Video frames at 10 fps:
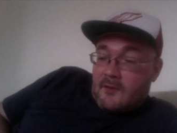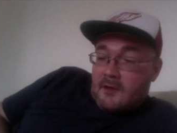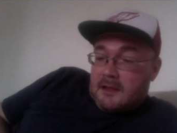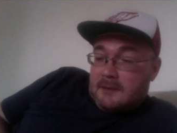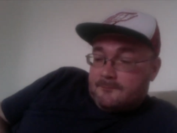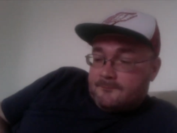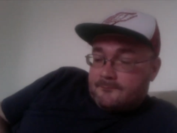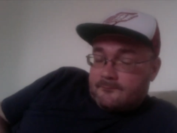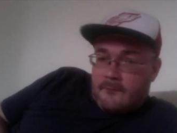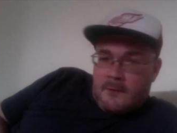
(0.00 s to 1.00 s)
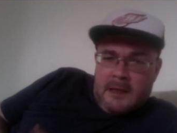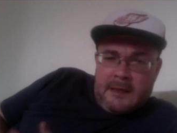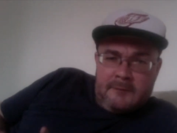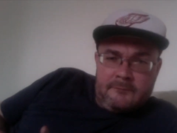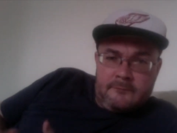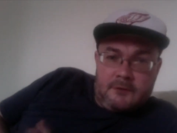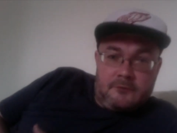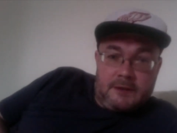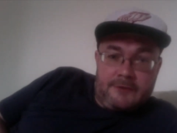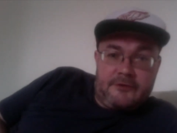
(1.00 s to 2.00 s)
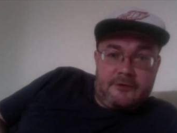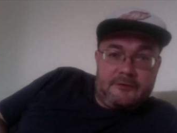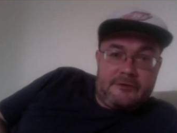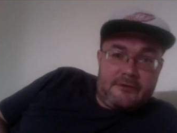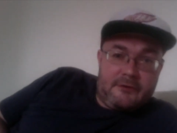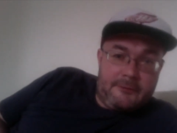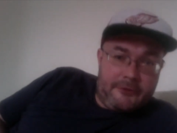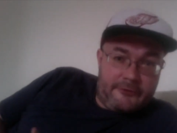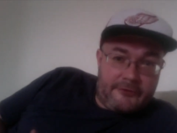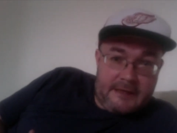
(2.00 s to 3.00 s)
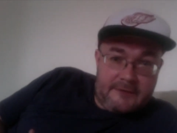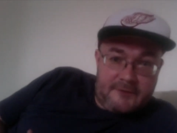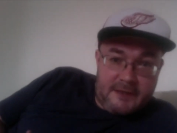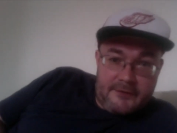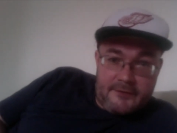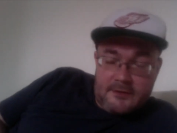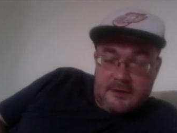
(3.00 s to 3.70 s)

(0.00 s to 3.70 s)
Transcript: Um, and I'm not religious, obviously, so I'm not scared of death.